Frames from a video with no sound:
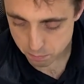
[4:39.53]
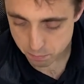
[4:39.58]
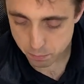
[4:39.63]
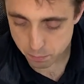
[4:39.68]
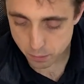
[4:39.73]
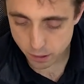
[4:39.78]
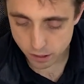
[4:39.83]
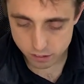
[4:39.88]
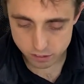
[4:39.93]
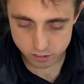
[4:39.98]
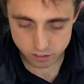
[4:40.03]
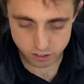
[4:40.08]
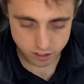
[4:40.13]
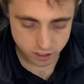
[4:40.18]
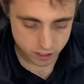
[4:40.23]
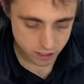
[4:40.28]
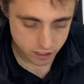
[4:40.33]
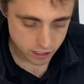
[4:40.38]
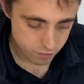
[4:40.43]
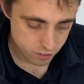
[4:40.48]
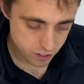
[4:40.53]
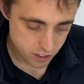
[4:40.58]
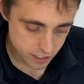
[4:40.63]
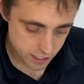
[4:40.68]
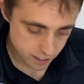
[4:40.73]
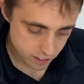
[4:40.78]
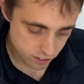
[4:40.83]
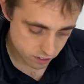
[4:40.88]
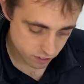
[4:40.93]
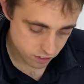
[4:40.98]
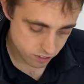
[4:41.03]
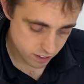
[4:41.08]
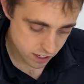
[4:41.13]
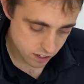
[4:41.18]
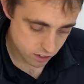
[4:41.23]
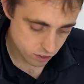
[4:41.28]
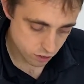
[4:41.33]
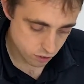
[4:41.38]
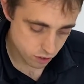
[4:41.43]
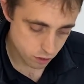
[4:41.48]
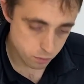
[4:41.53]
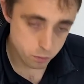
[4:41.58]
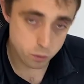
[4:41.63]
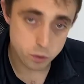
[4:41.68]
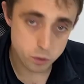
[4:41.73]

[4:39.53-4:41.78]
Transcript: but if you need us to send you some,